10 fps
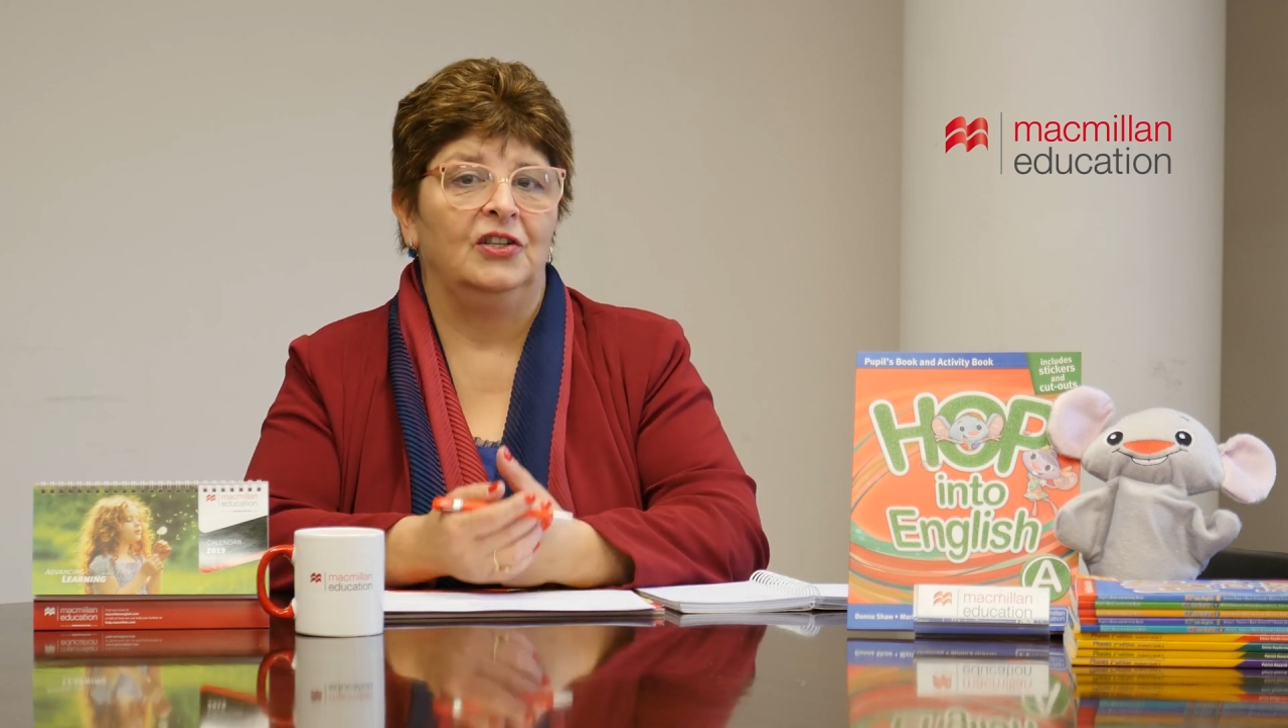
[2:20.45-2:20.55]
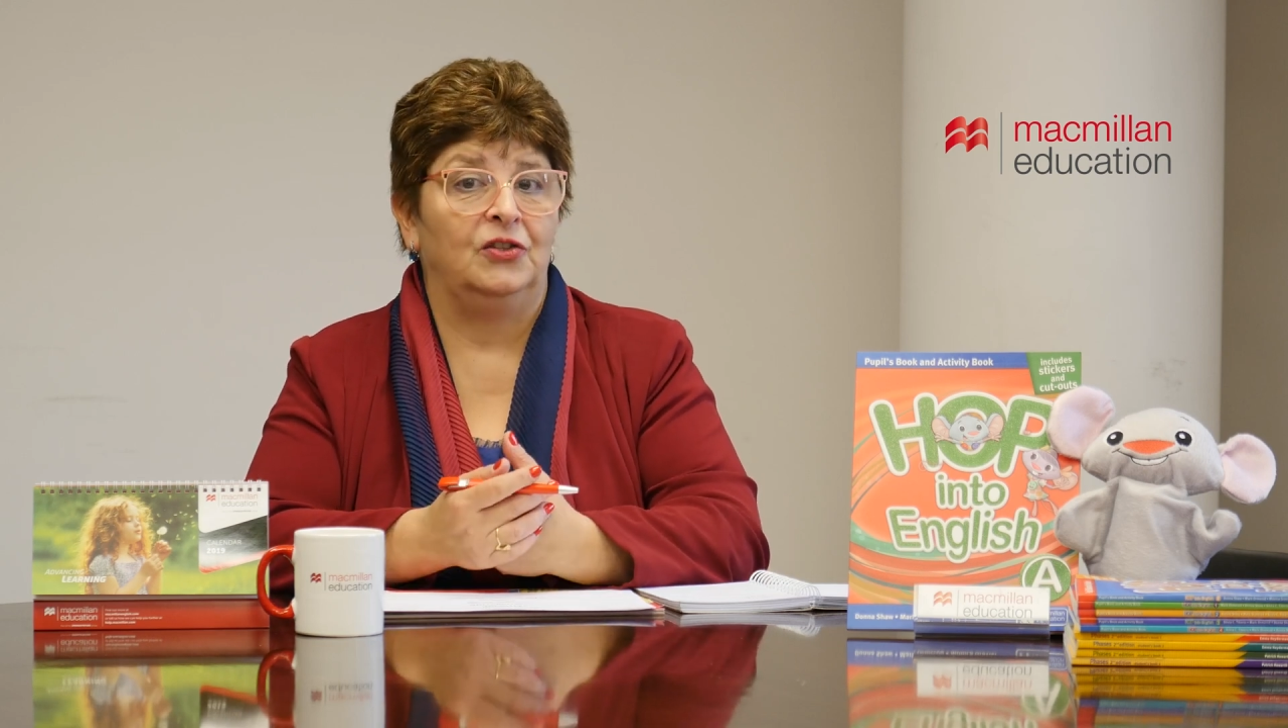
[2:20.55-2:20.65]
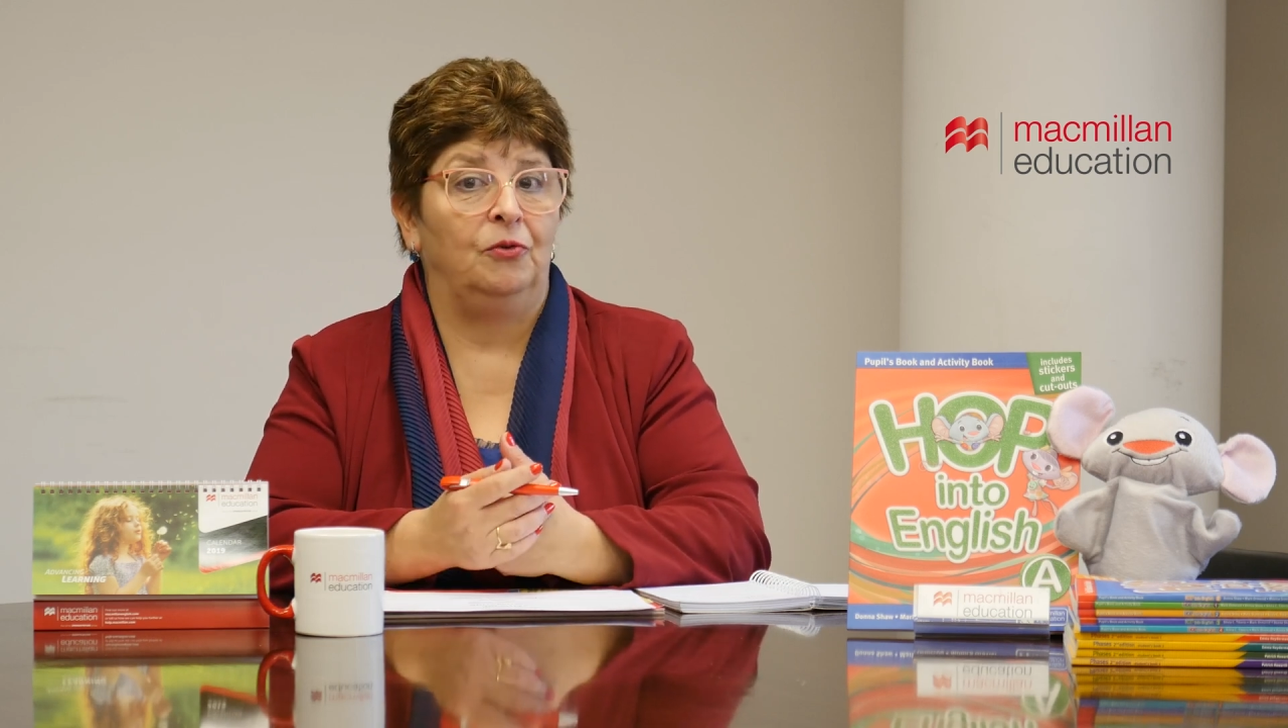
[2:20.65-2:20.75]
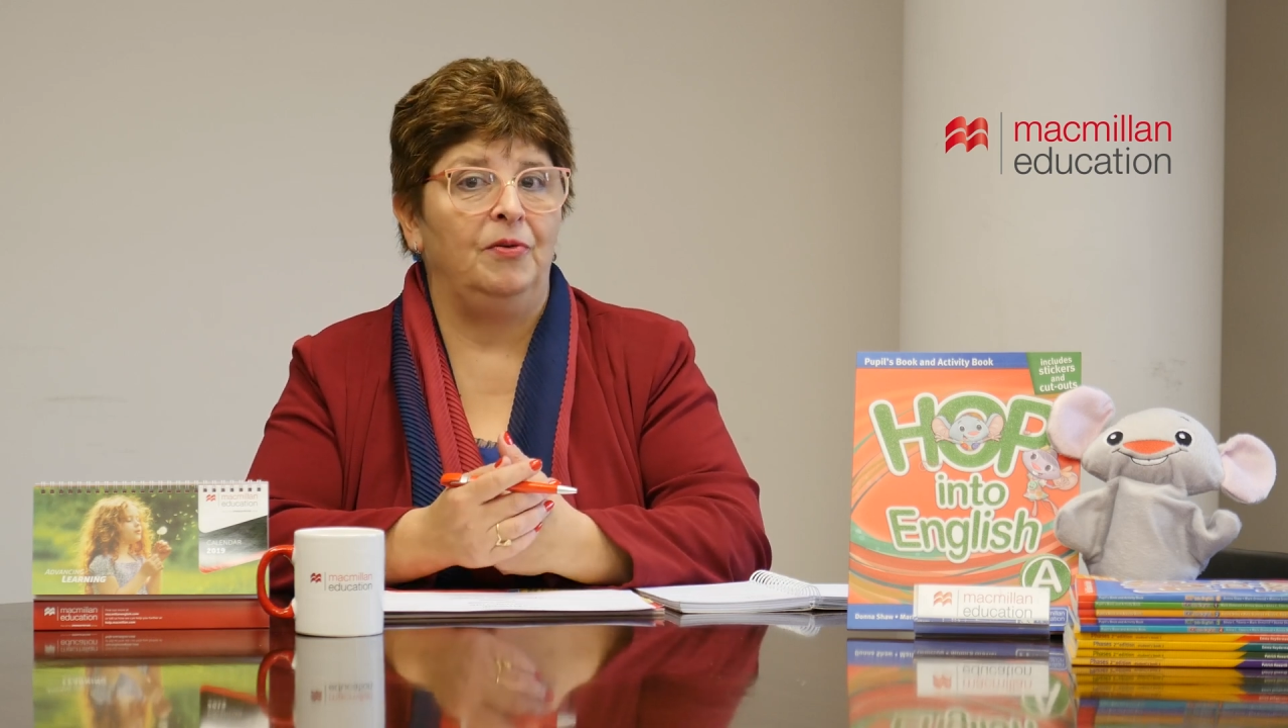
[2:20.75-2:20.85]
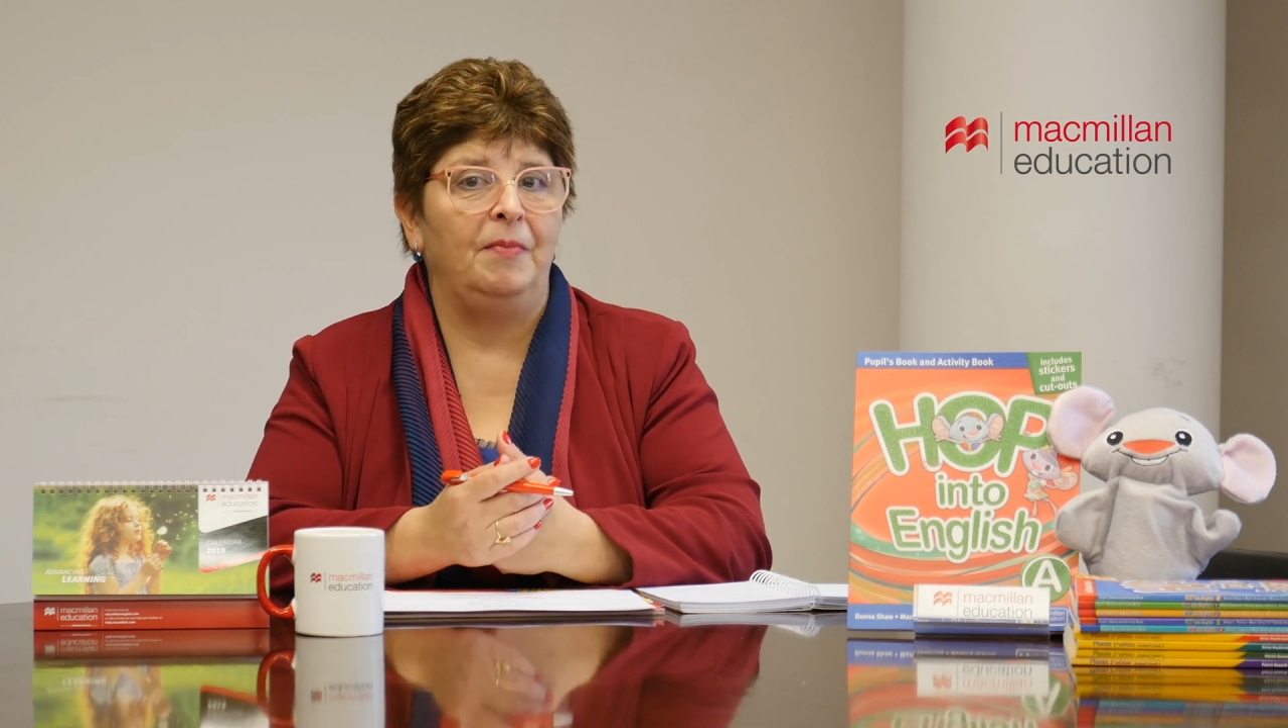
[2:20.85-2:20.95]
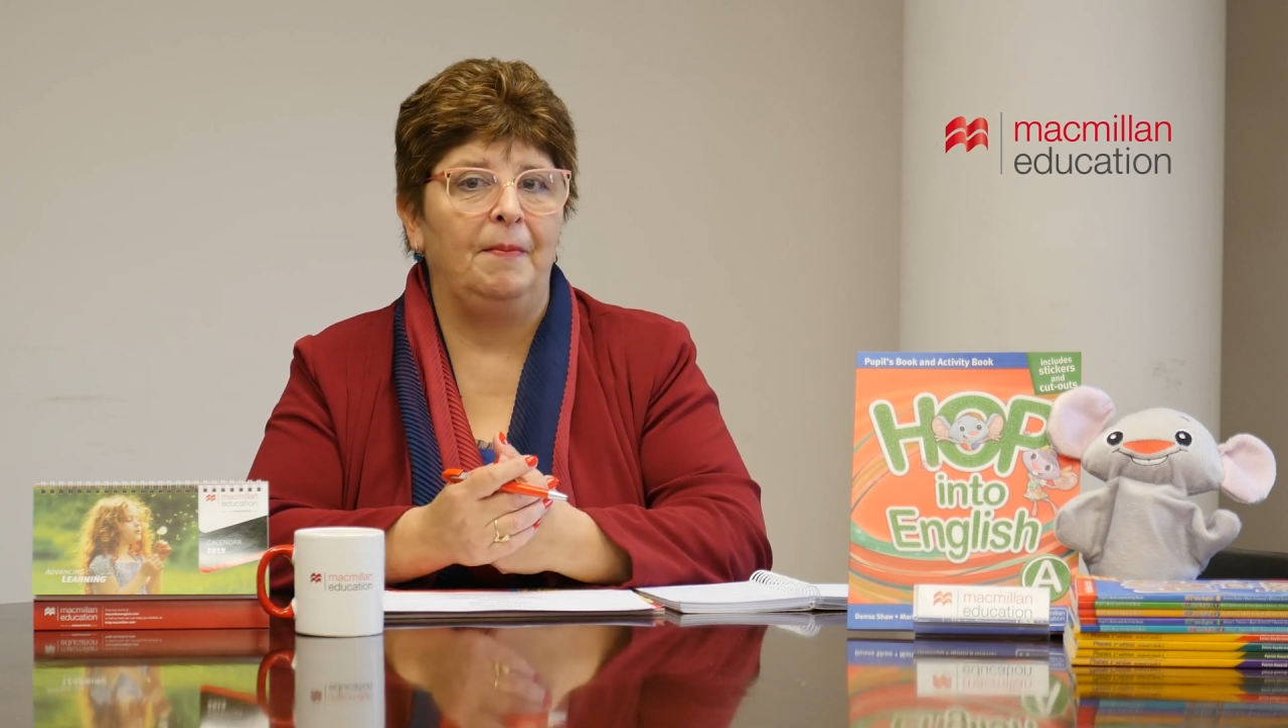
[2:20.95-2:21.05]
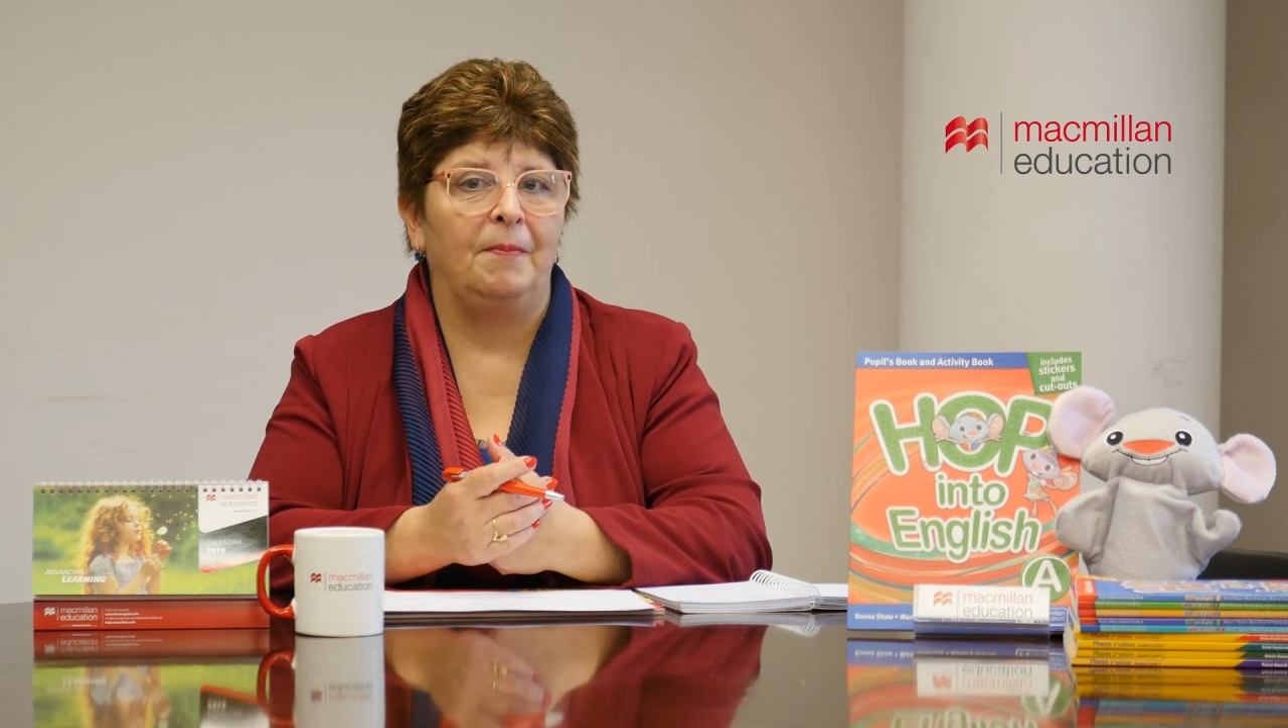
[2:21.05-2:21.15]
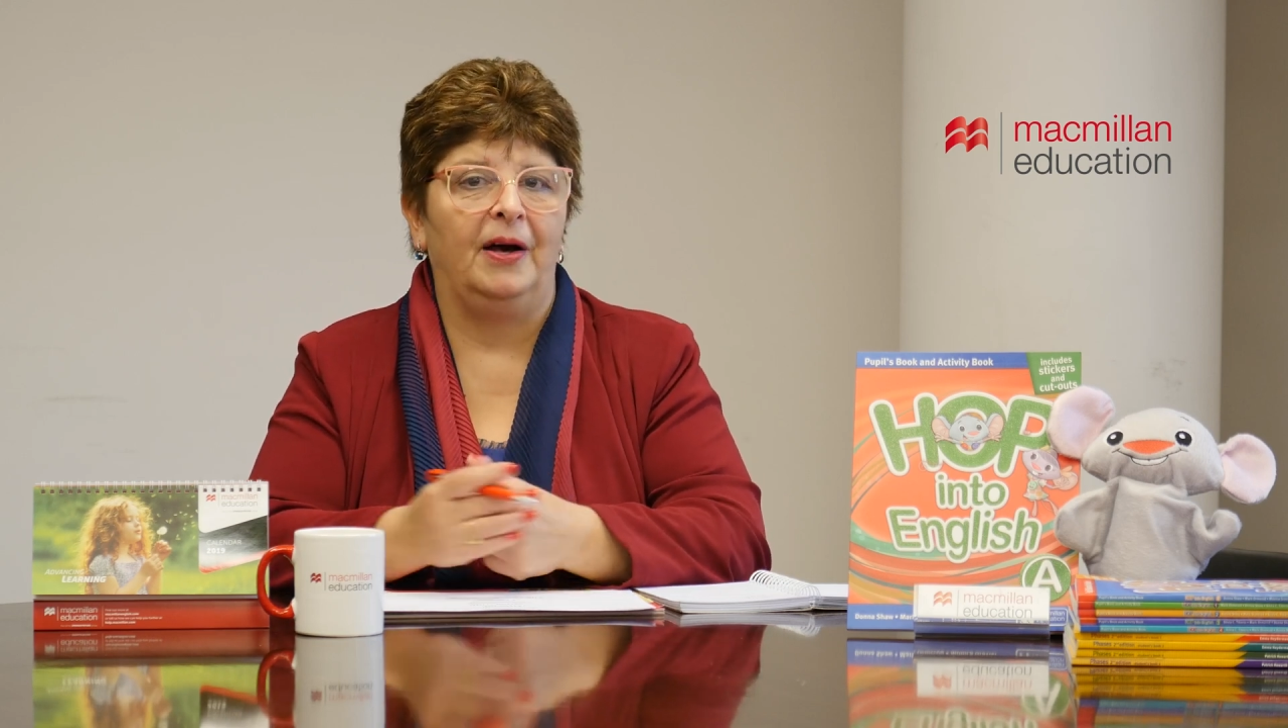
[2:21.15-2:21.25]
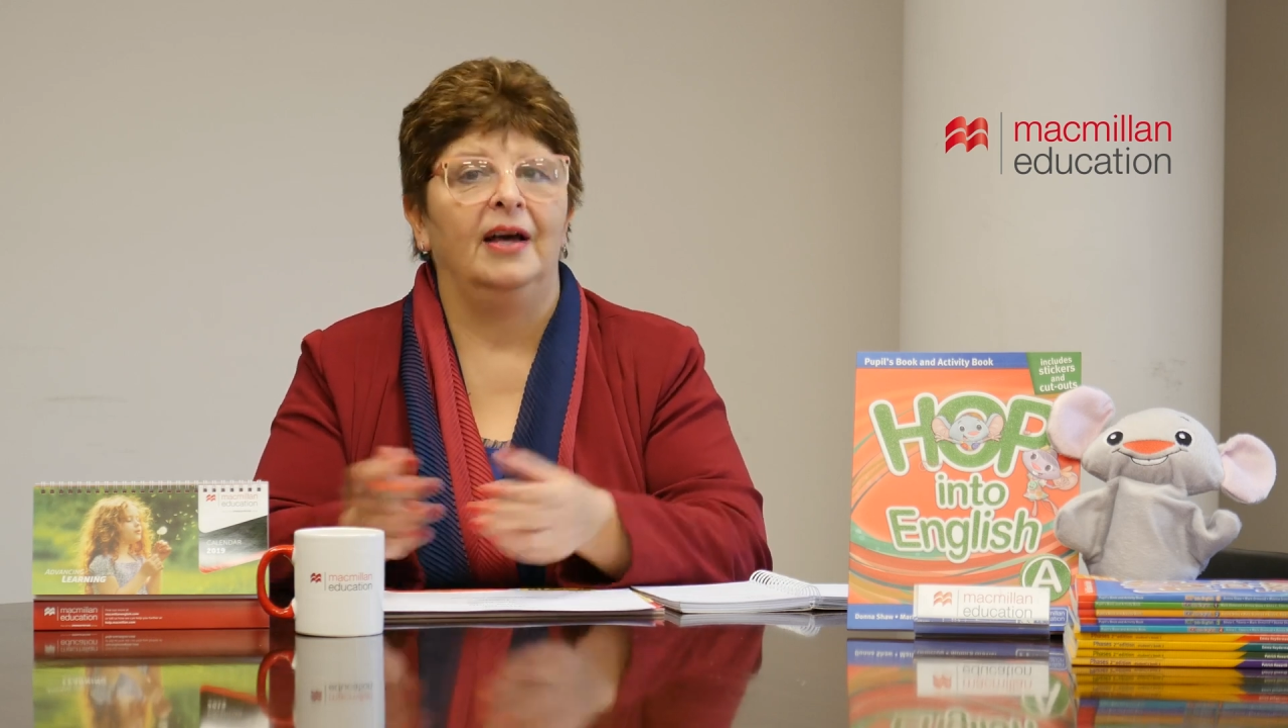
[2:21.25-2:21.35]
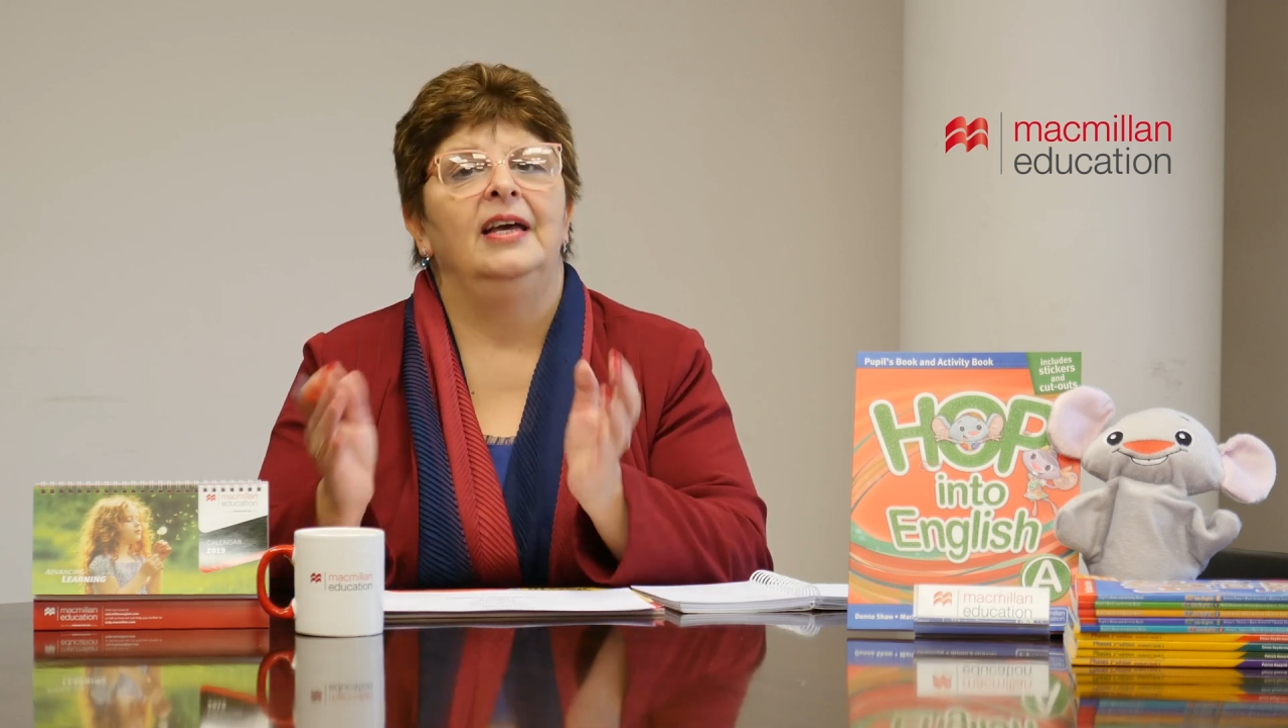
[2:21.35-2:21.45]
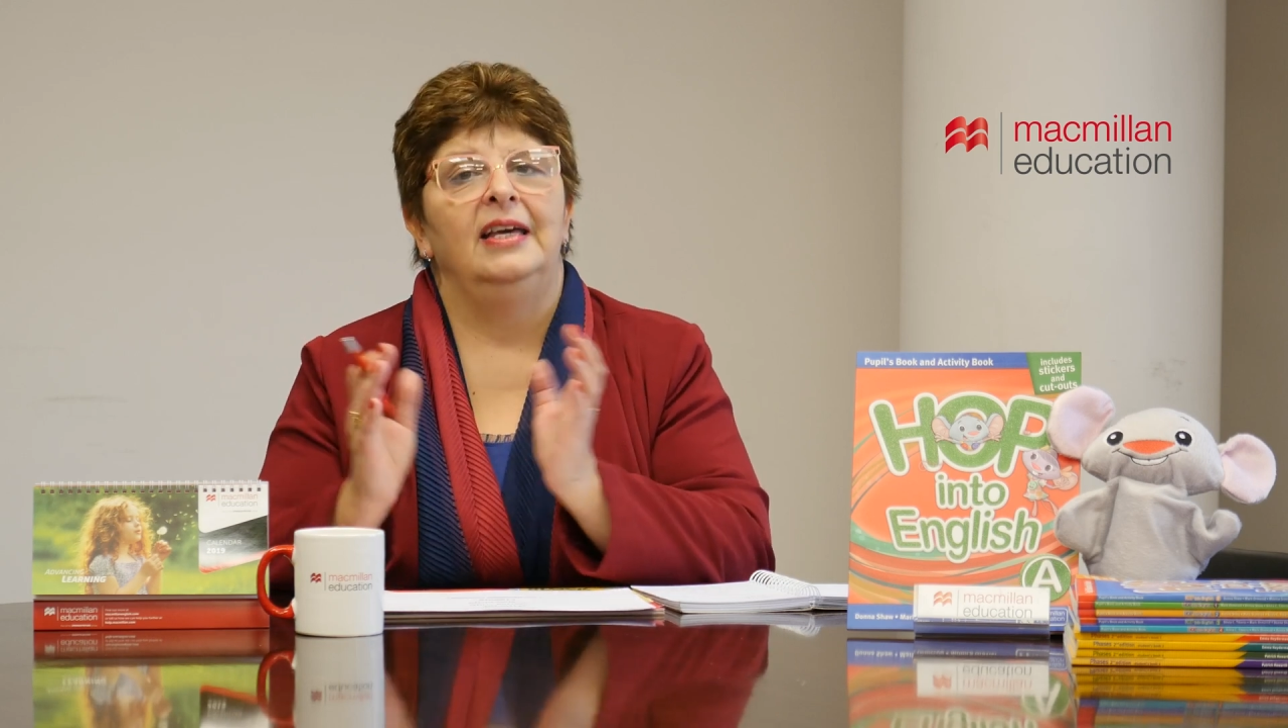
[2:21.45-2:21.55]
So remember,